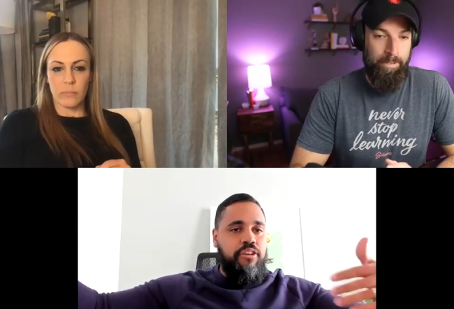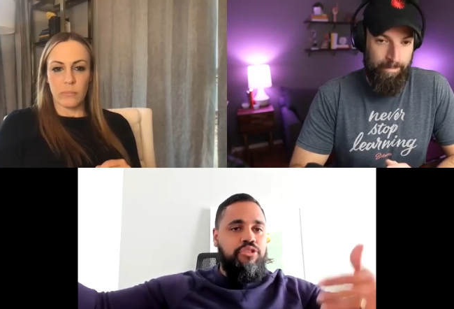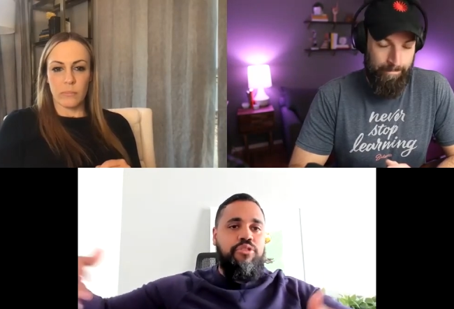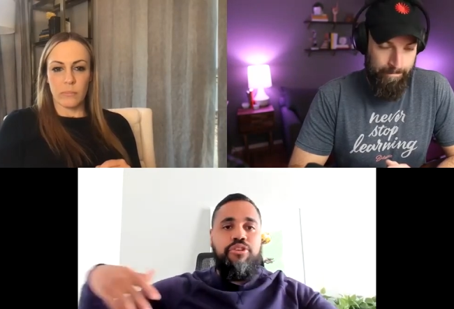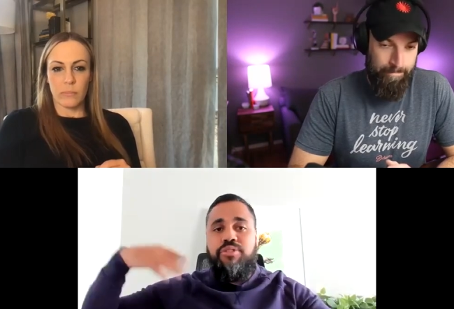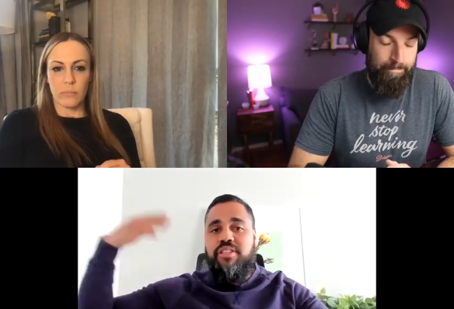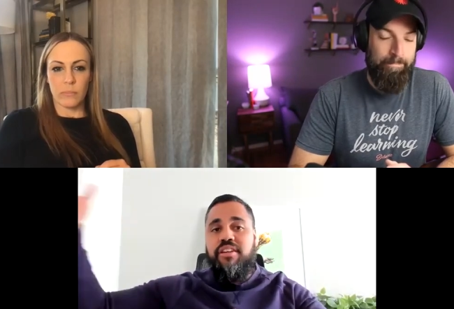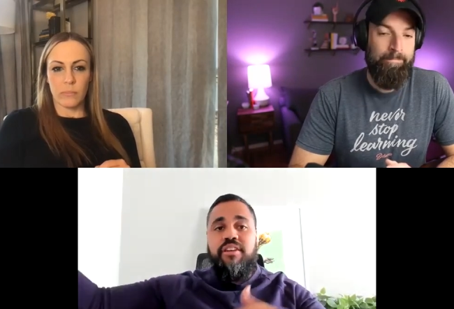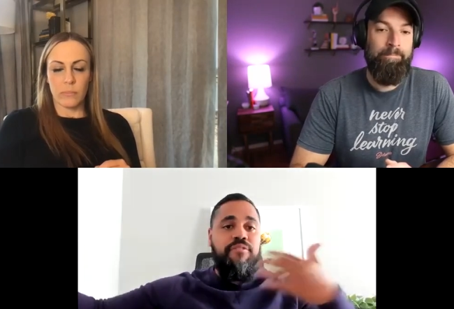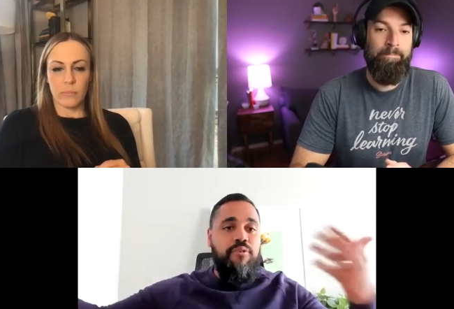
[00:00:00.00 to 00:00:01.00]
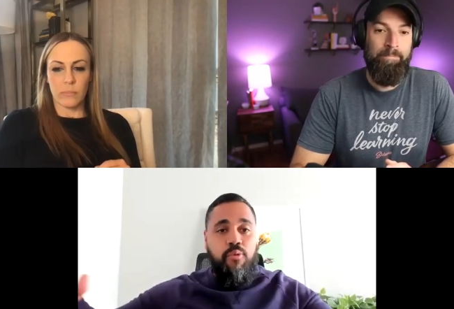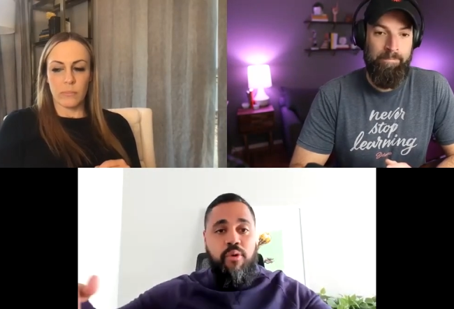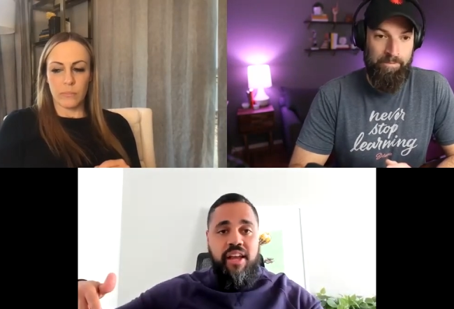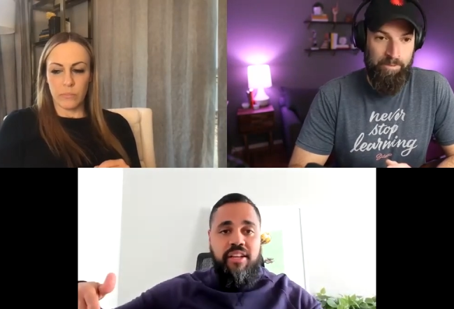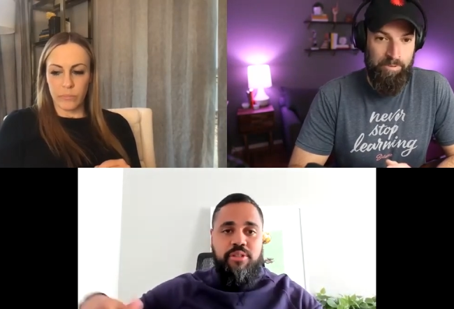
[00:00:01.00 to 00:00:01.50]
Speaker 1: introduce in different
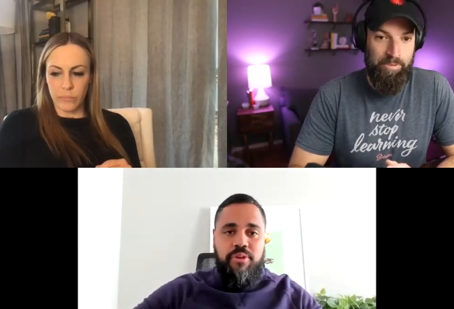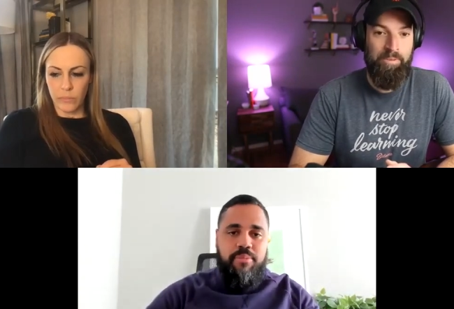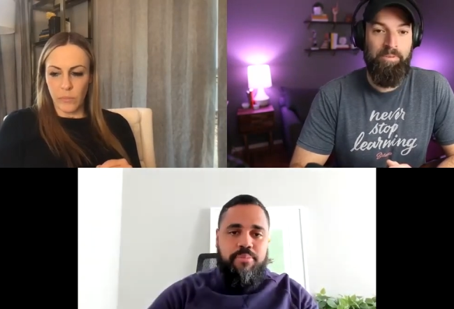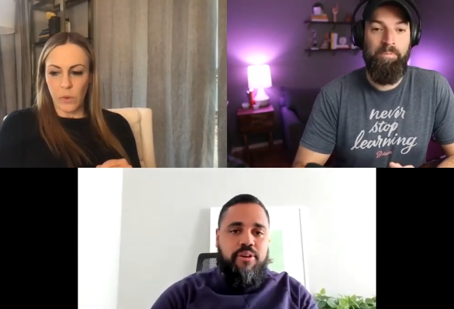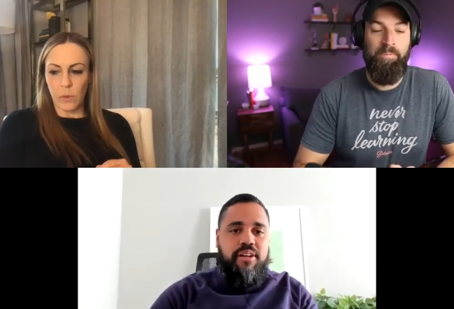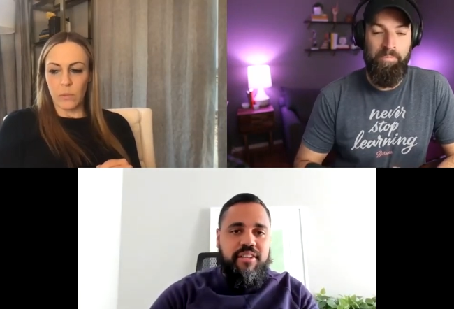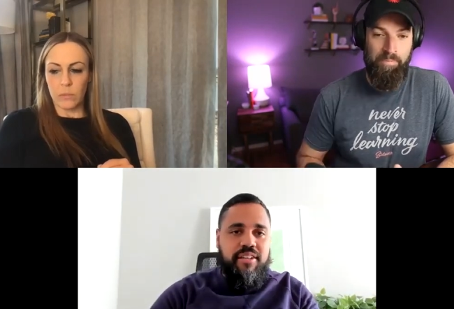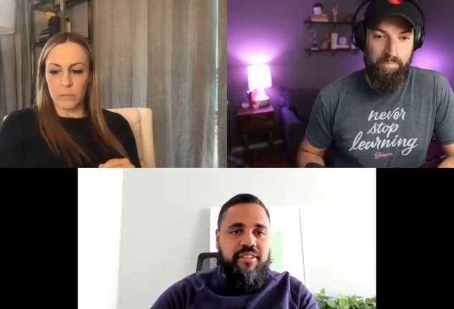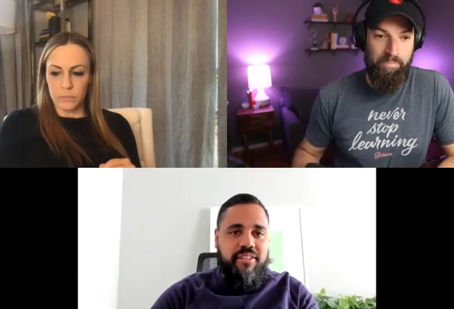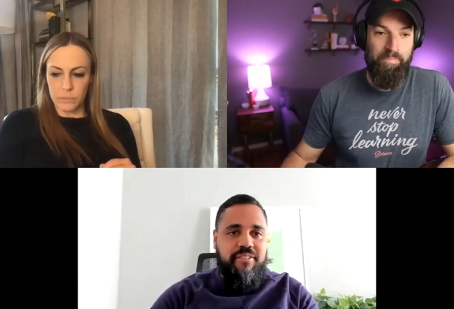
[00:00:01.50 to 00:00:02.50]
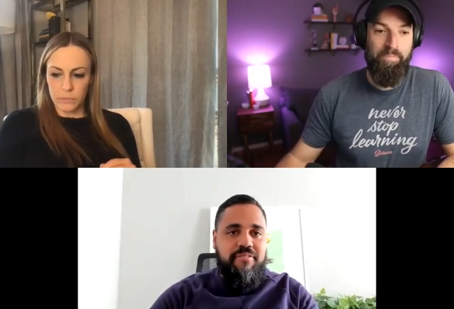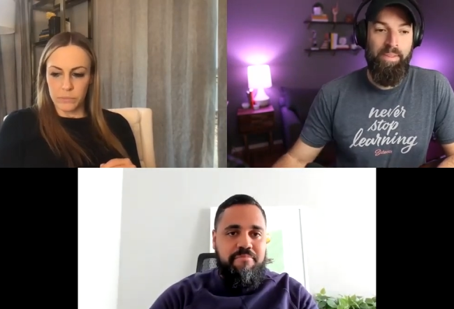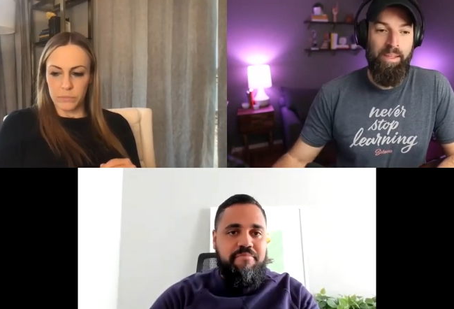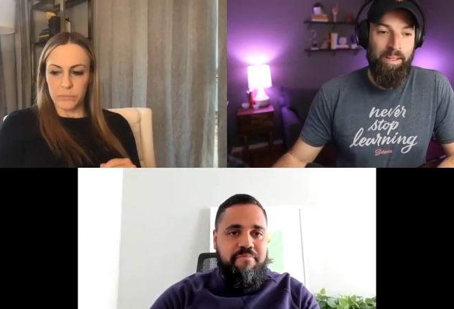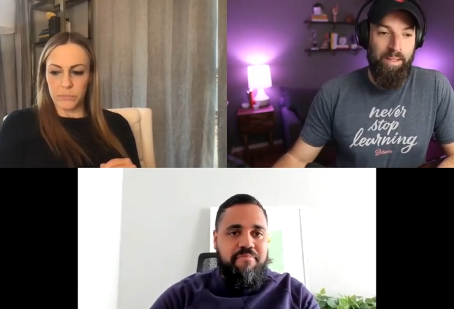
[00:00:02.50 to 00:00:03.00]
ways throughout the process
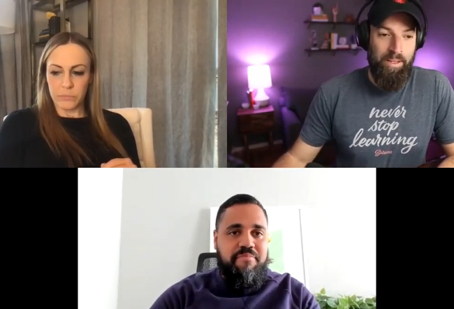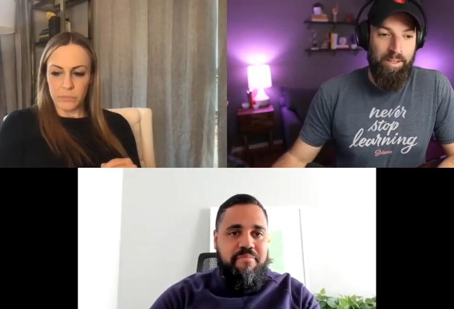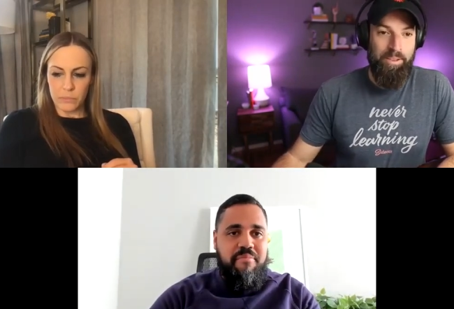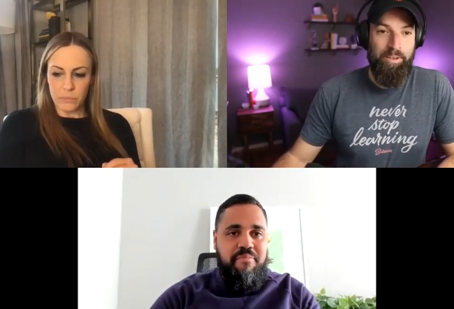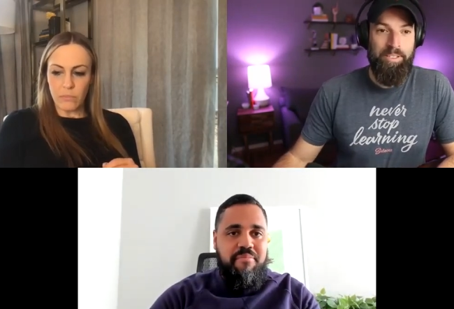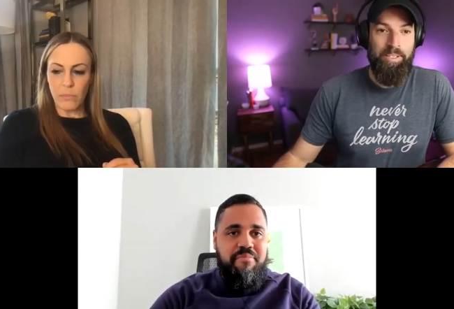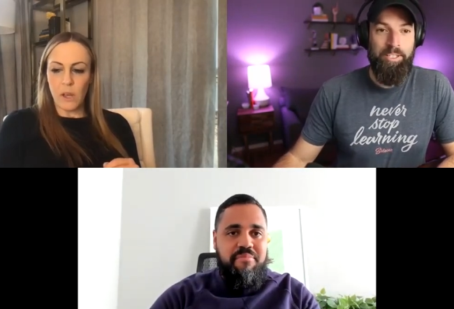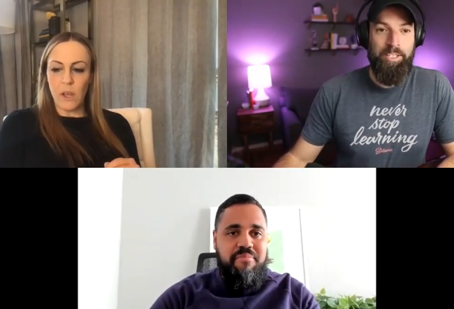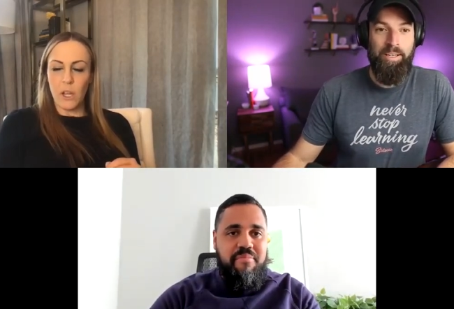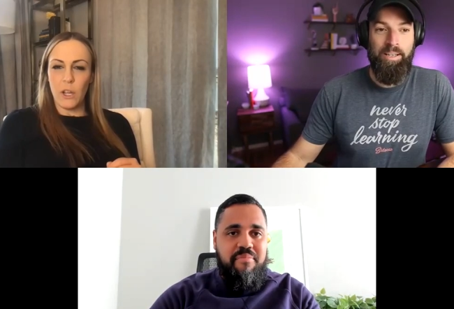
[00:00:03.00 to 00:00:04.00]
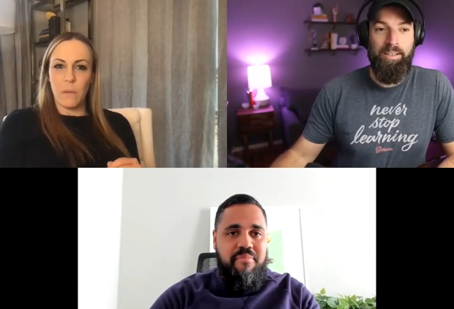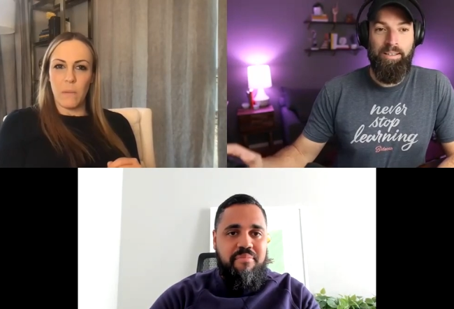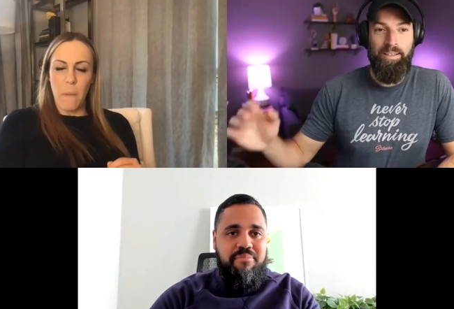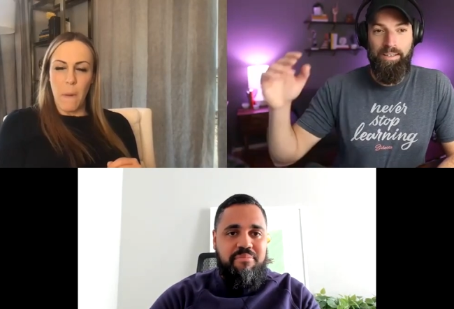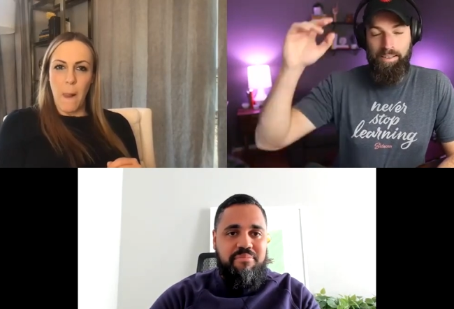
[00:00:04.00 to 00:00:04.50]
Speaker 2: there's such a
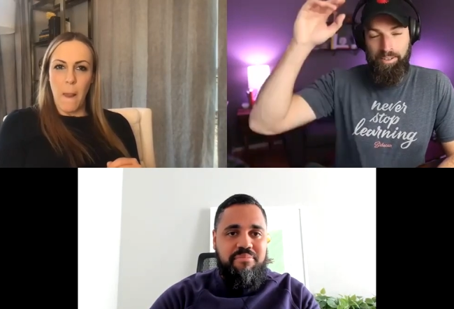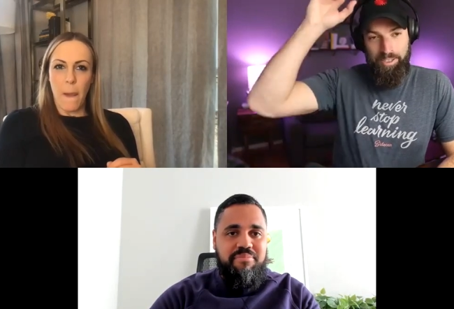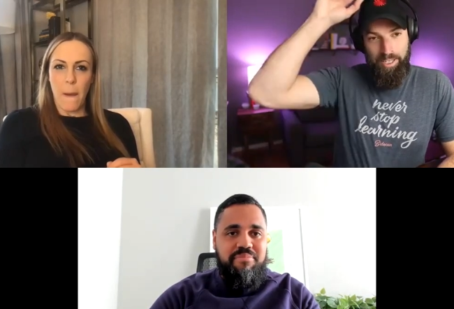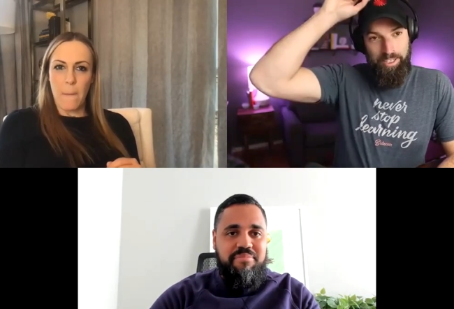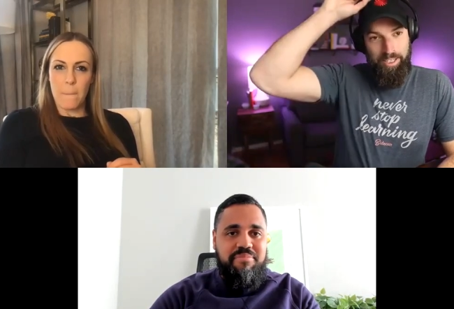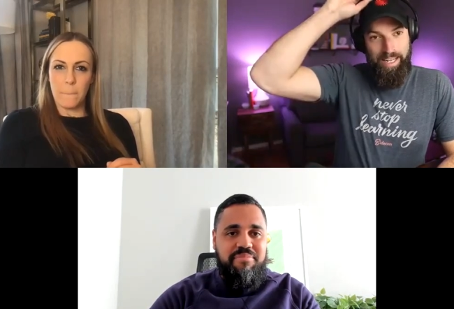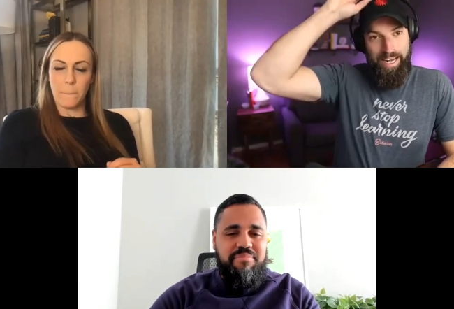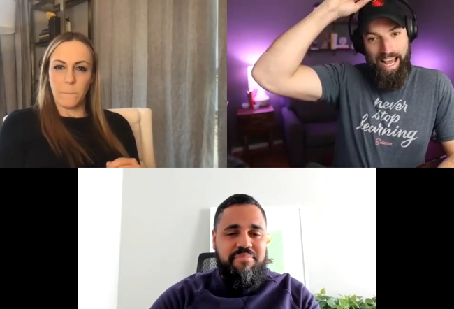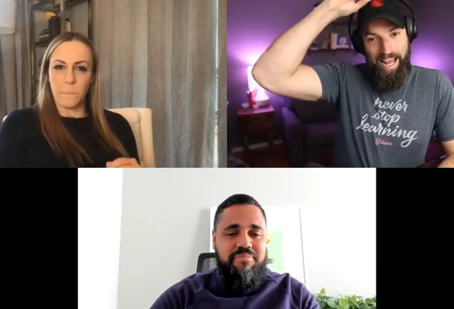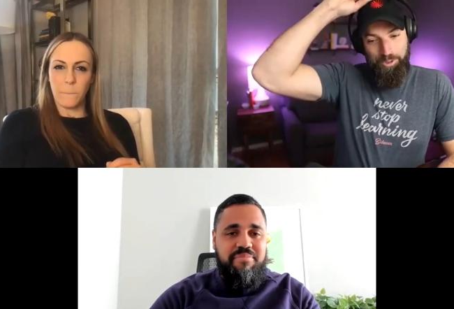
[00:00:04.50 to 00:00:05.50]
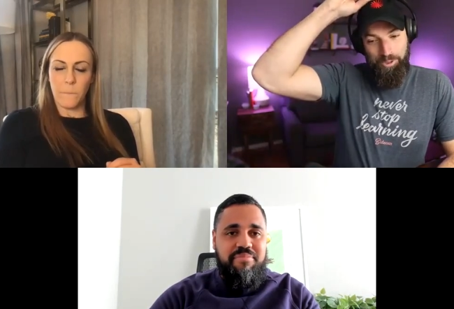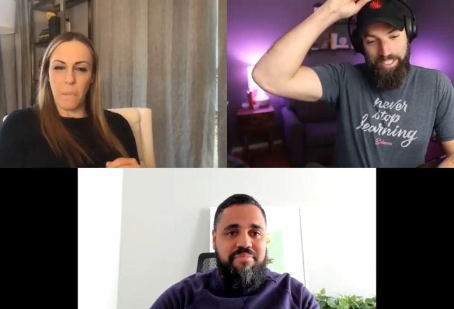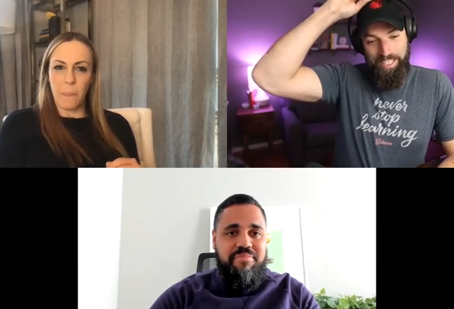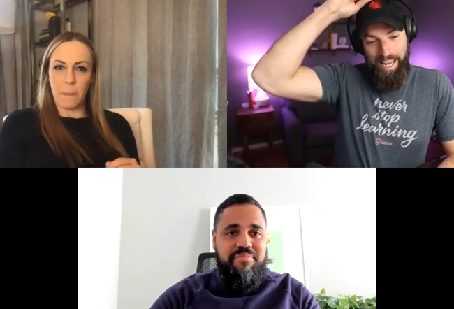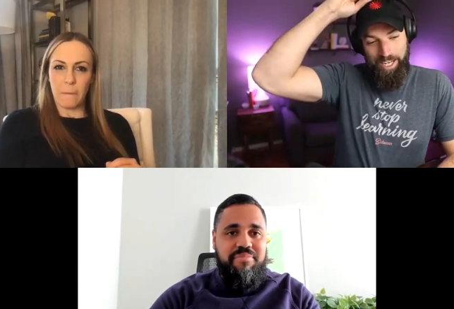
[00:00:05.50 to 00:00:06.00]
there's such a like a natural
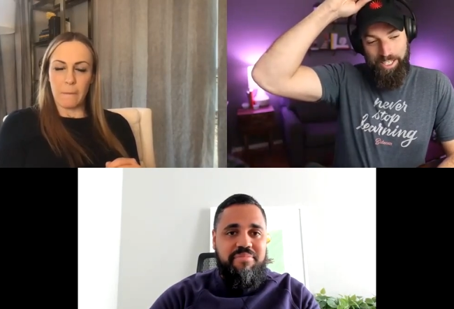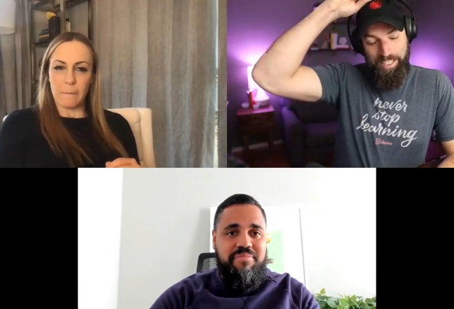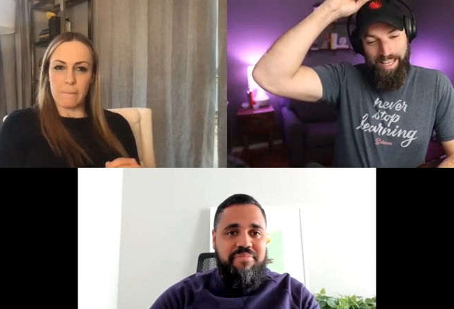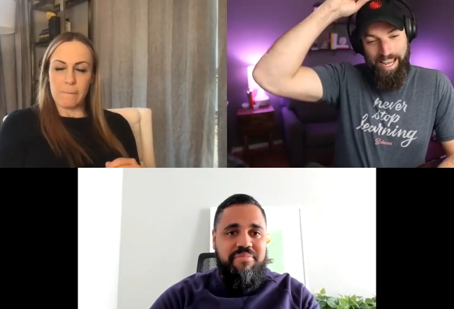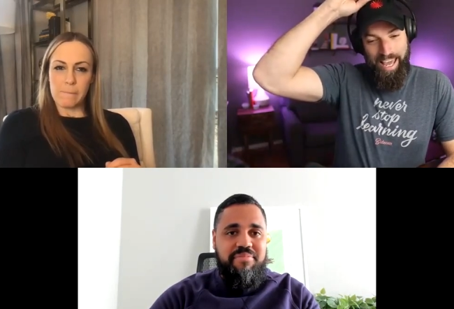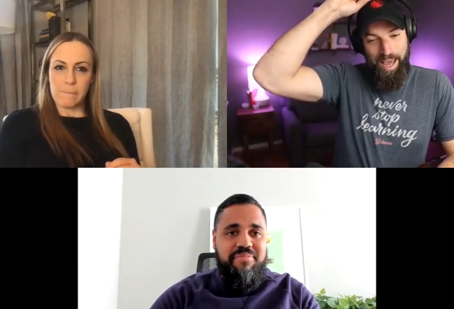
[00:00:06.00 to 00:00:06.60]
tension that